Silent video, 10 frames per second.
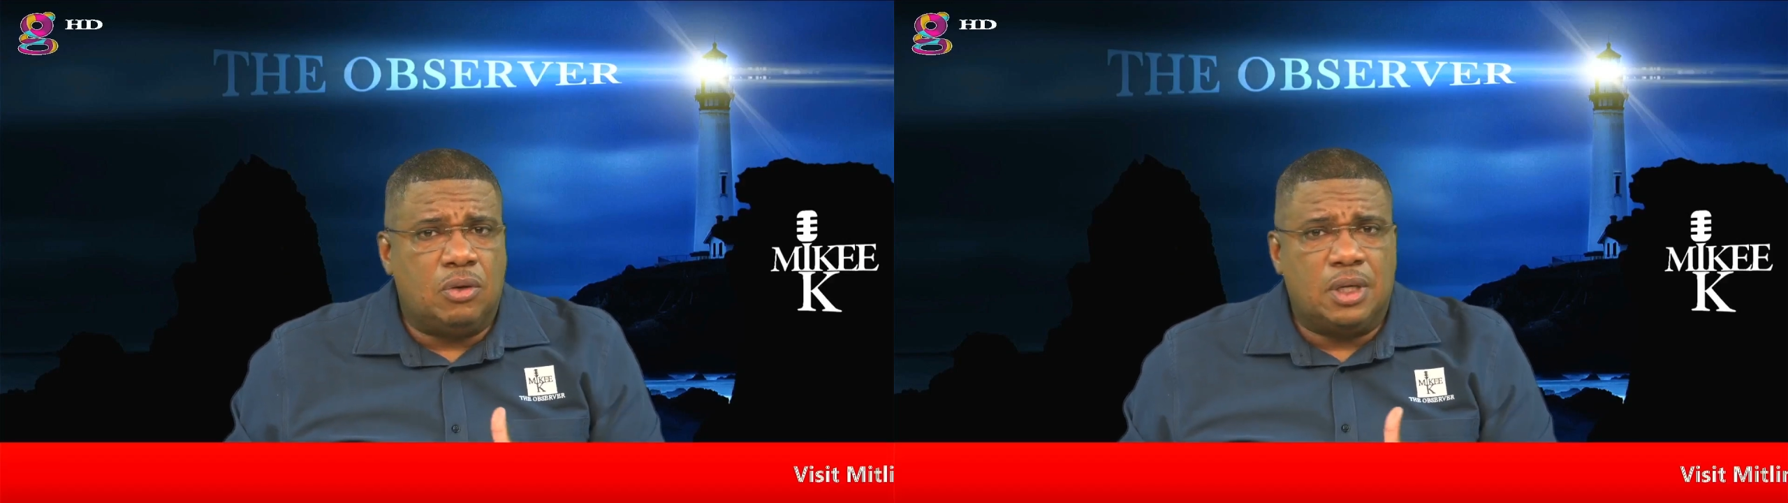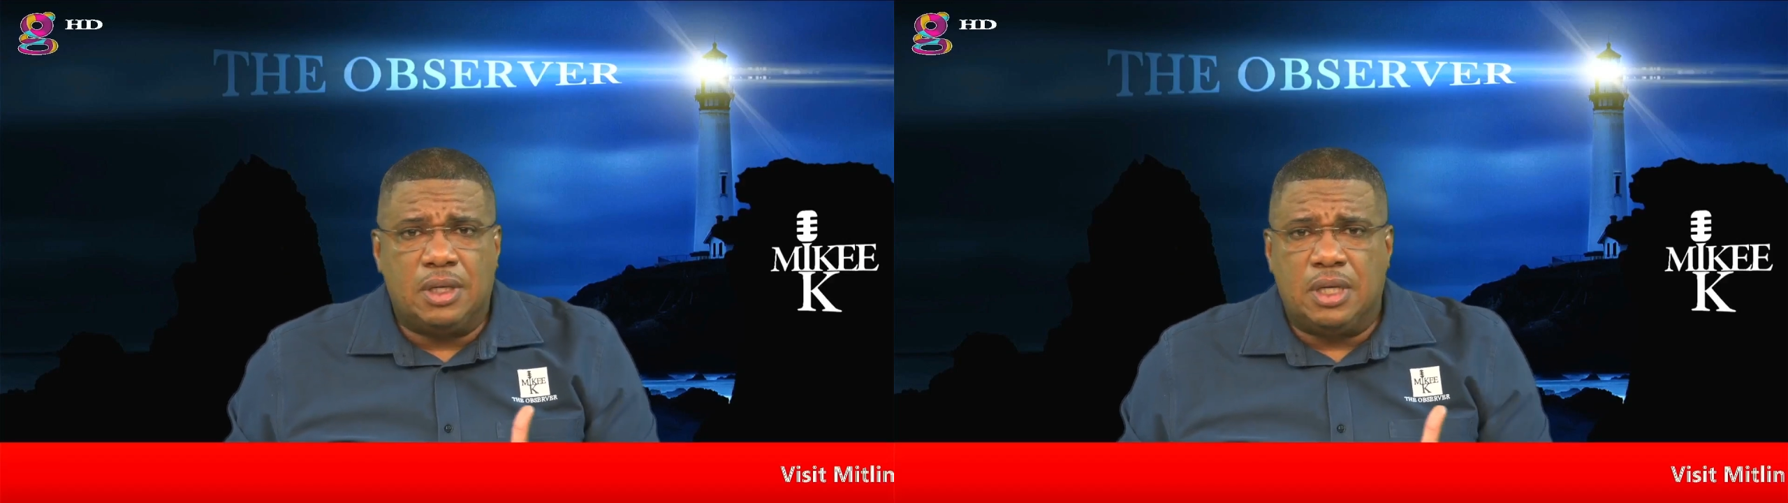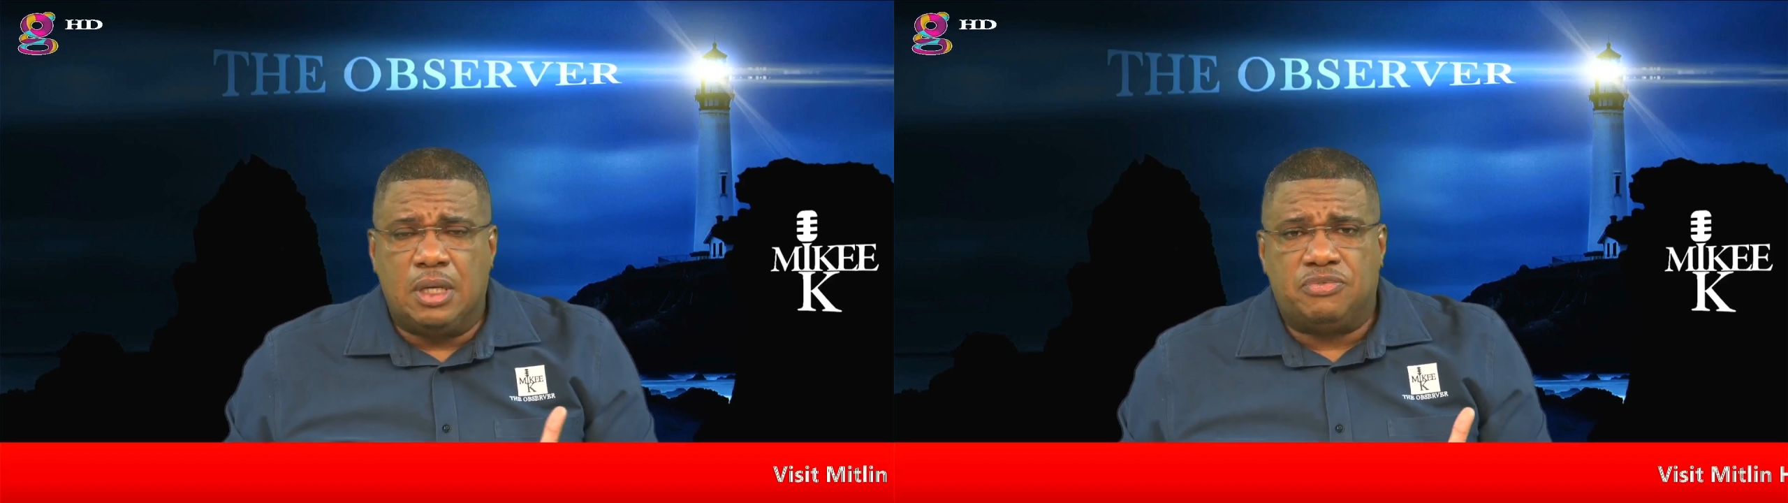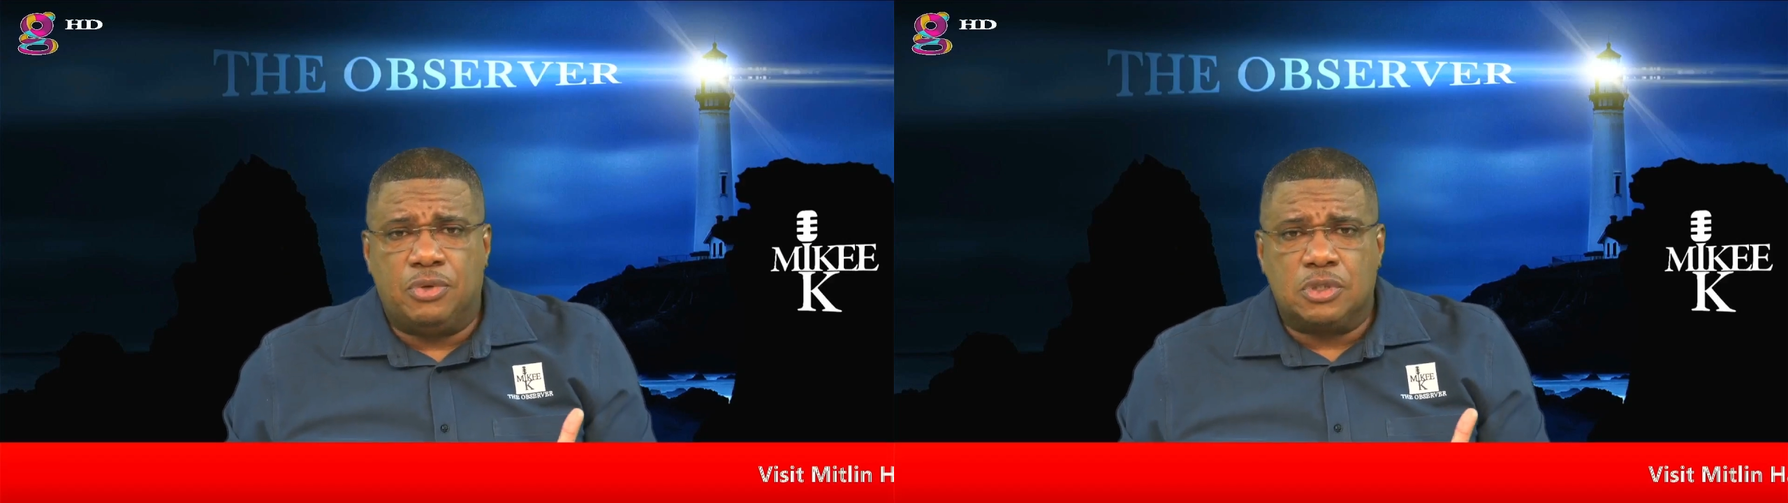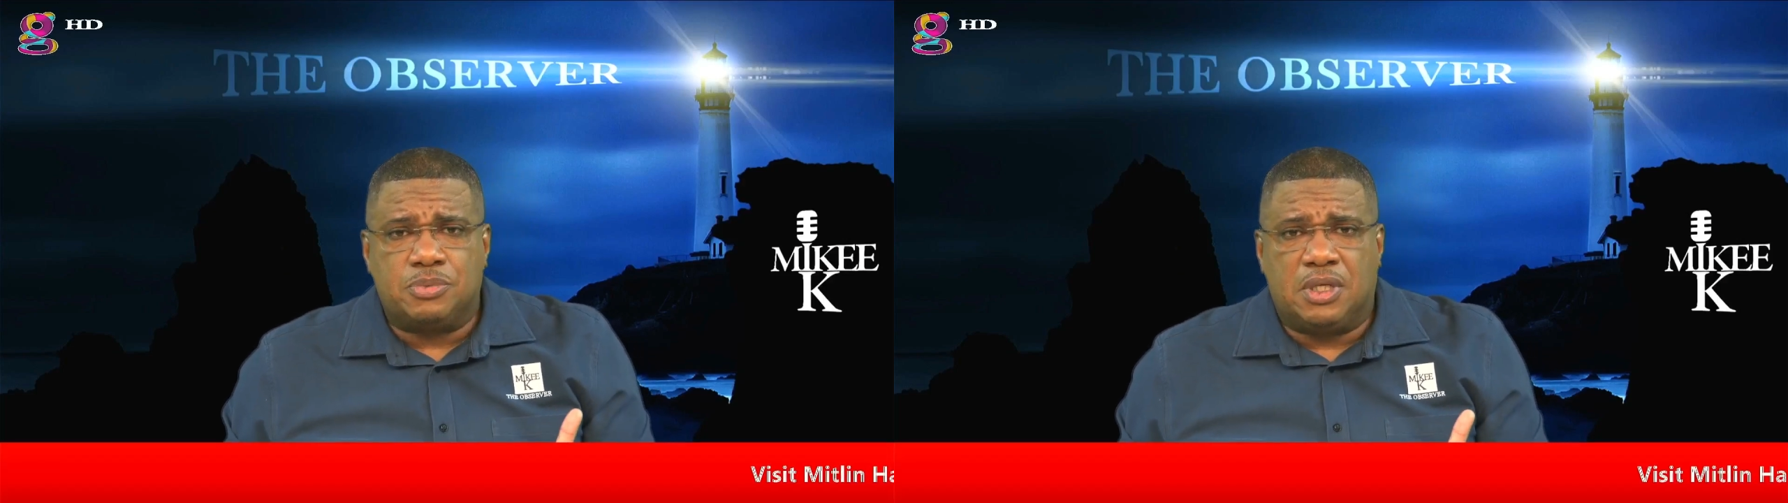her name,
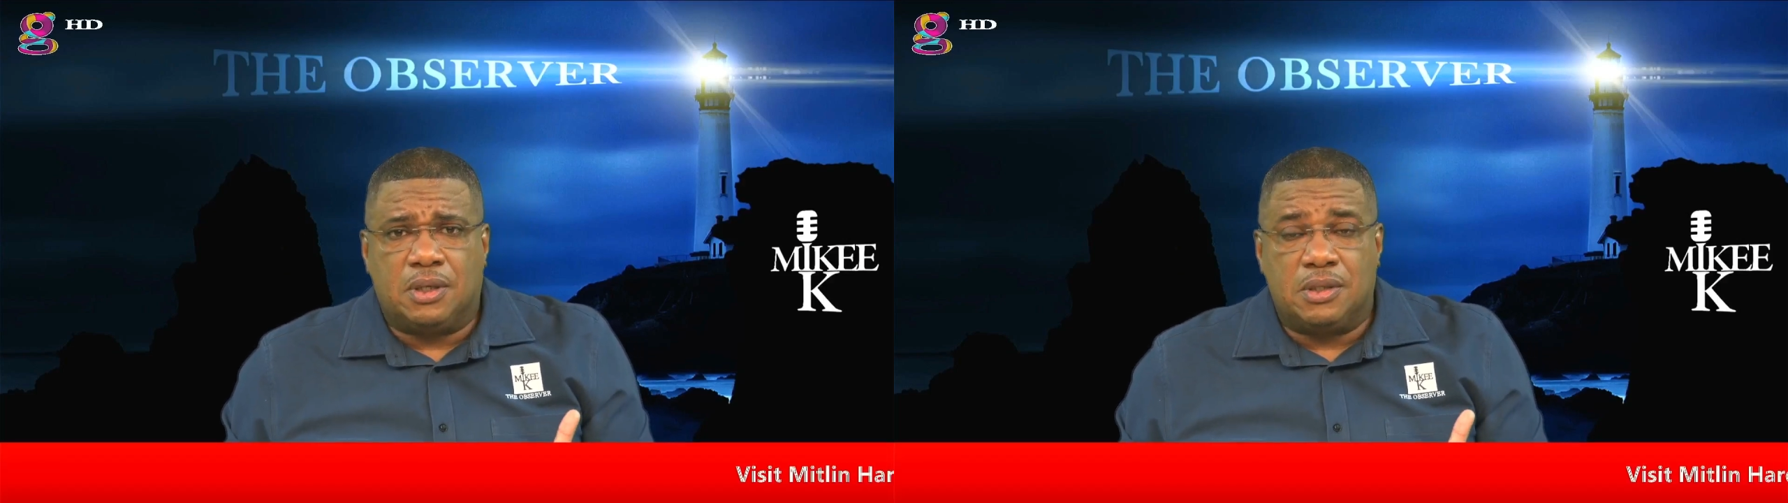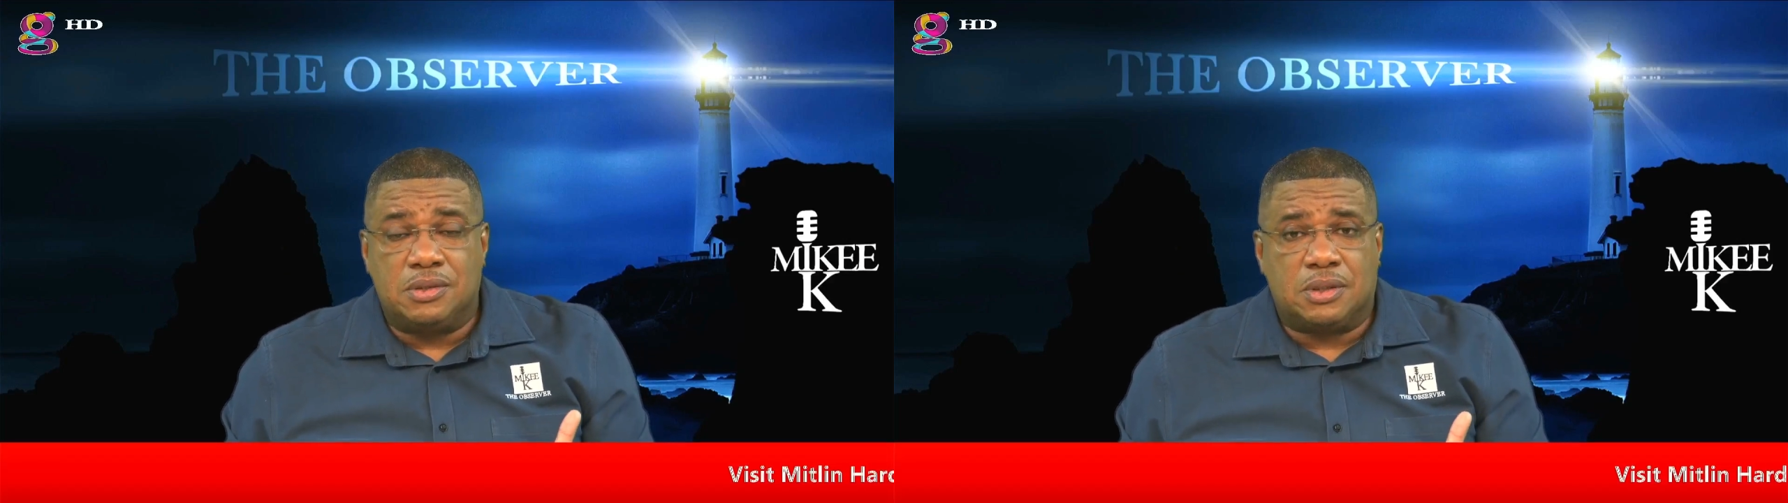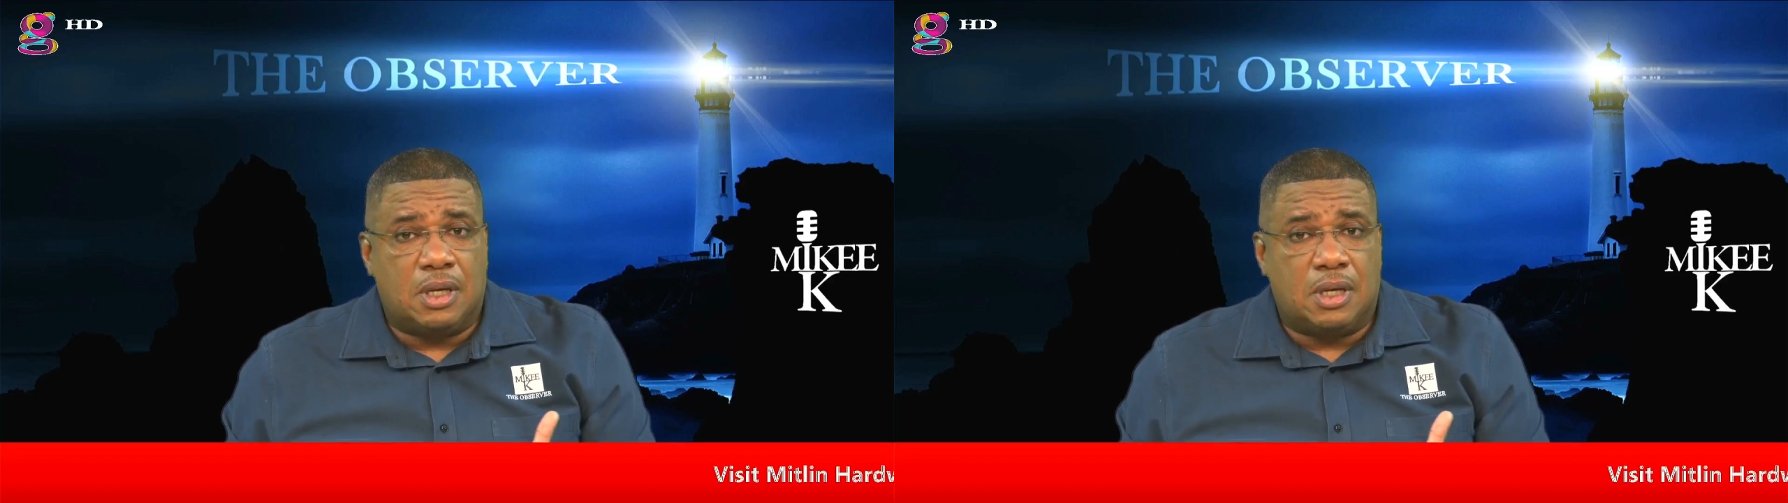folks, because